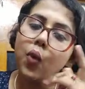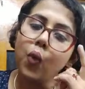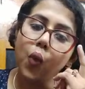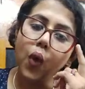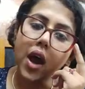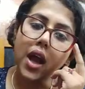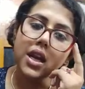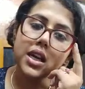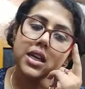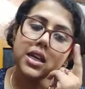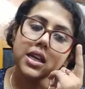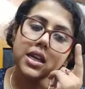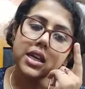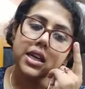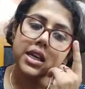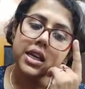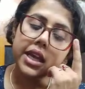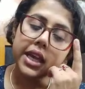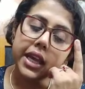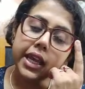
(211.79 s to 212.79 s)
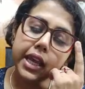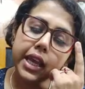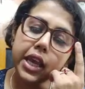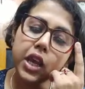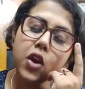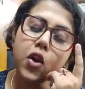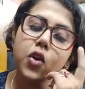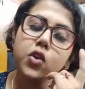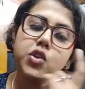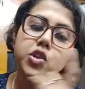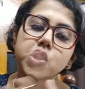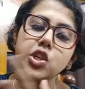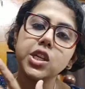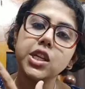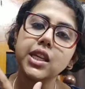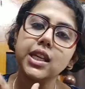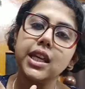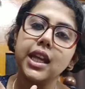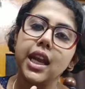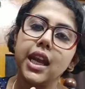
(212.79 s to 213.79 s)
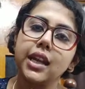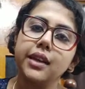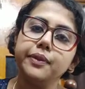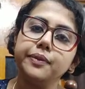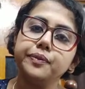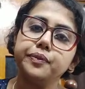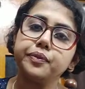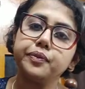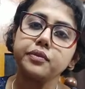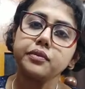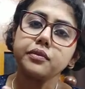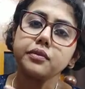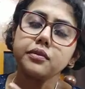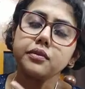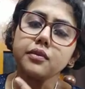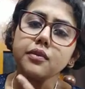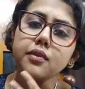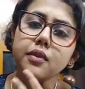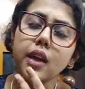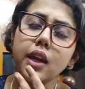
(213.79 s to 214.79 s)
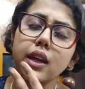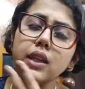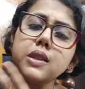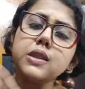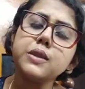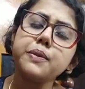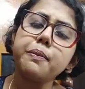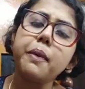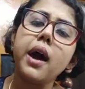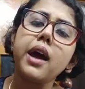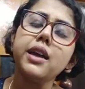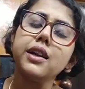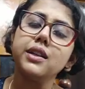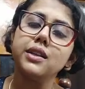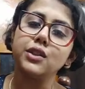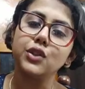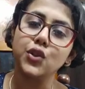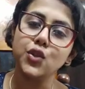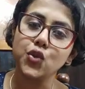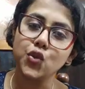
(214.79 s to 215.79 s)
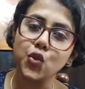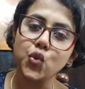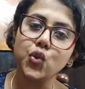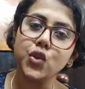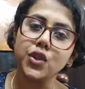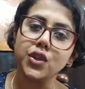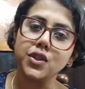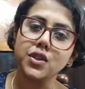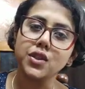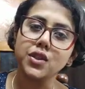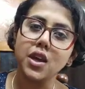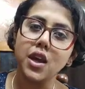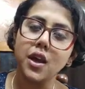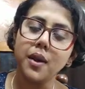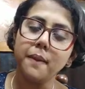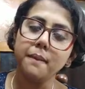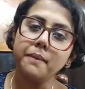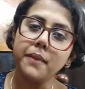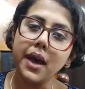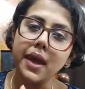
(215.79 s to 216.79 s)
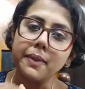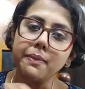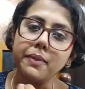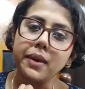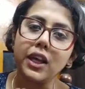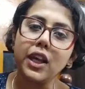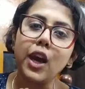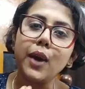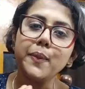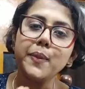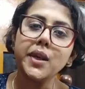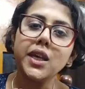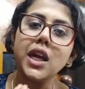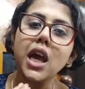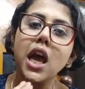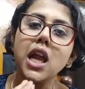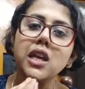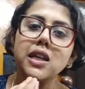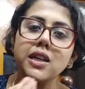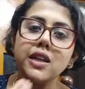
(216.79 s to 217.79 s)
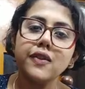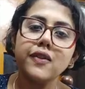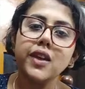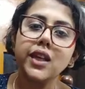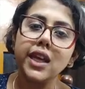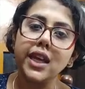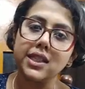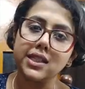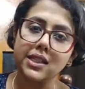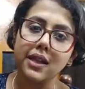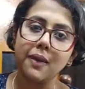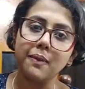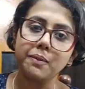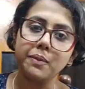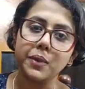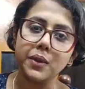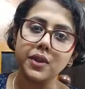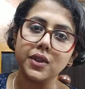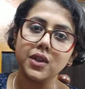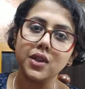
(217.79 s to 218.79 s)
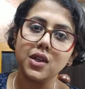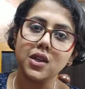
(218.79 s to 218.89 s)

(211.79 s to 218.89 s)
One, he or she can inspire the students by becoming a living example